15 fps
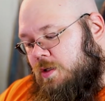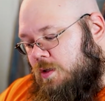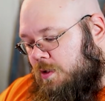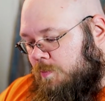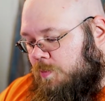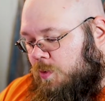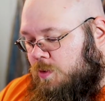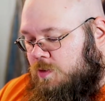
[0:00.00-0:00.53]
The
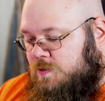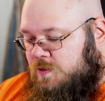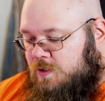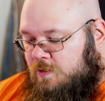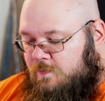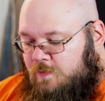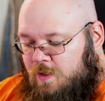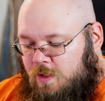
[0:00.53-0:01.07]

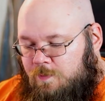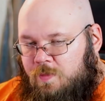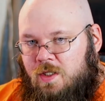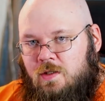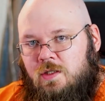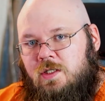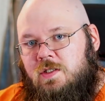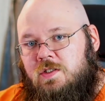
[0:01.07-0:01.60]
importance of
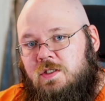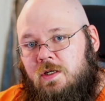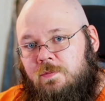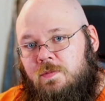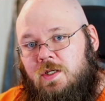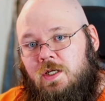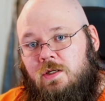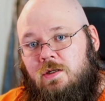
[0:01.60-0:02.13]
keeping these
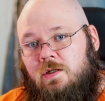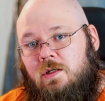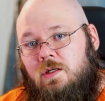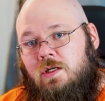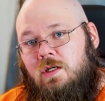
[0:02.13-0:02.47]
updated.